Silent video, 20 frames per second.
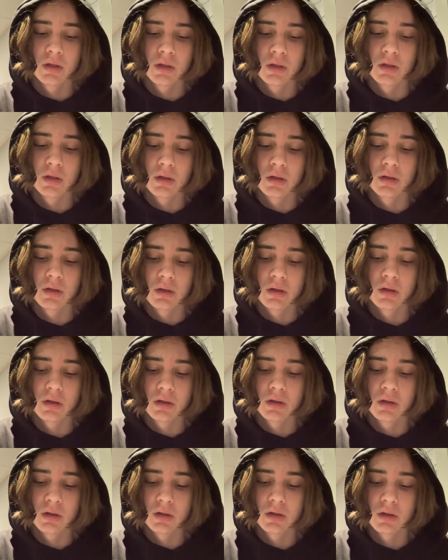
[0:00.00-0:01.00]
And
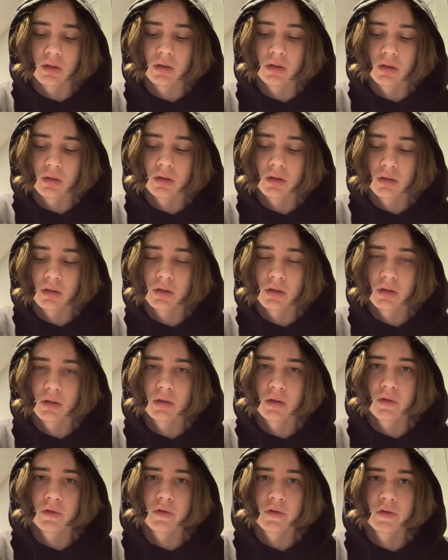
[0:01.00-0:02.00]

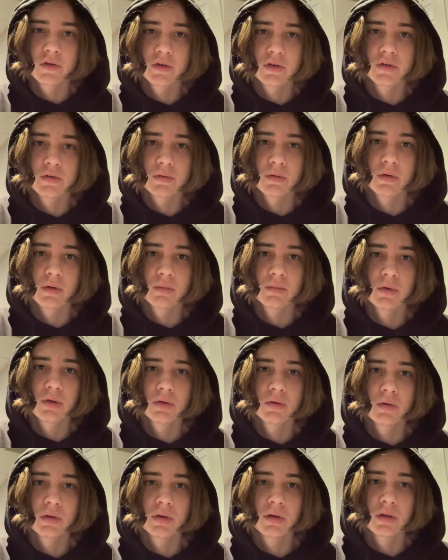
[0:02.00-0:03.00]
that's just what I'm
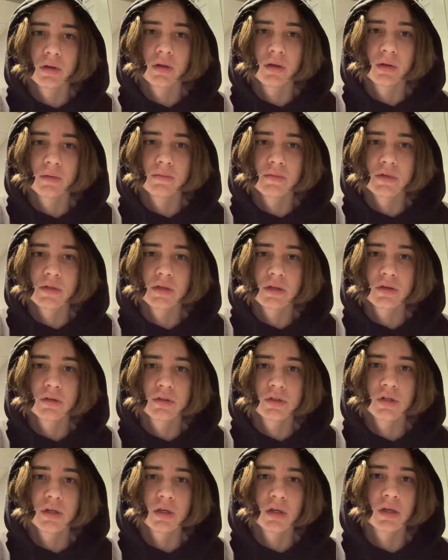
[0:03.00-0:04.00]
doing, and I'm still
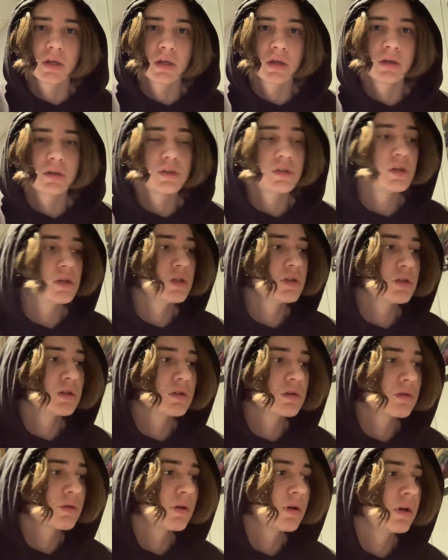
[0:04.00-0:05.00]
shaking.
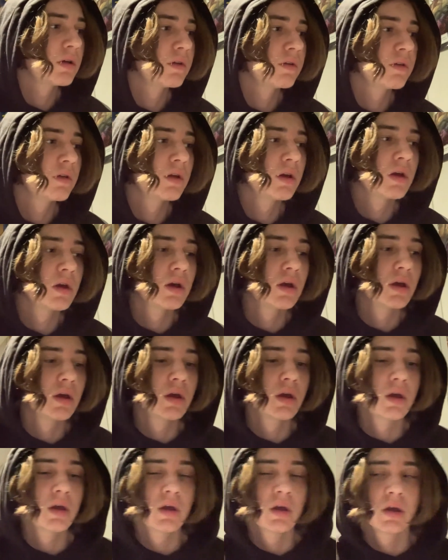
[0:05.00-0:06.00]
Jesus Christ.
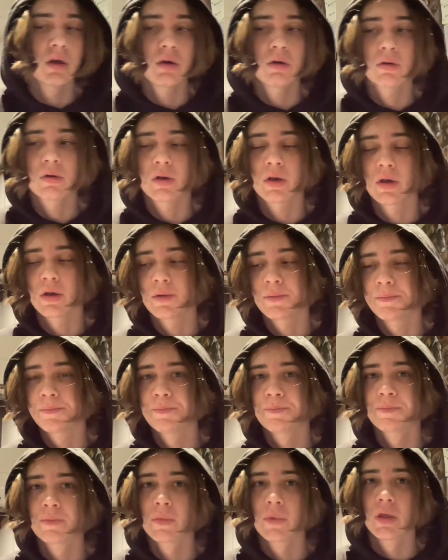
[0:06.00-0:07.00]
Okay,
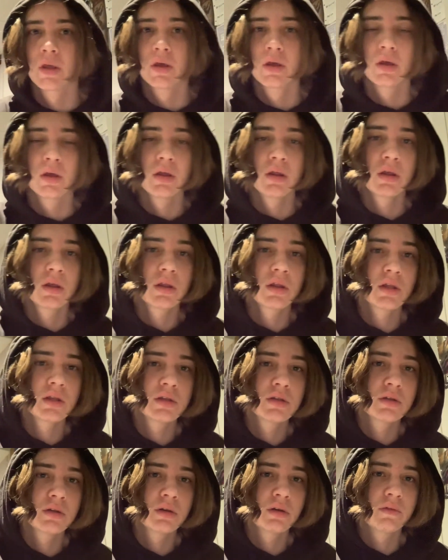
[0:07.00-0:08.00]
I think
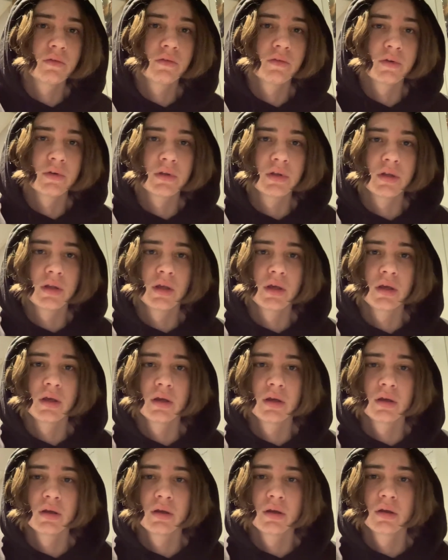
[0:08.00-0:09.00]
that's enough for today.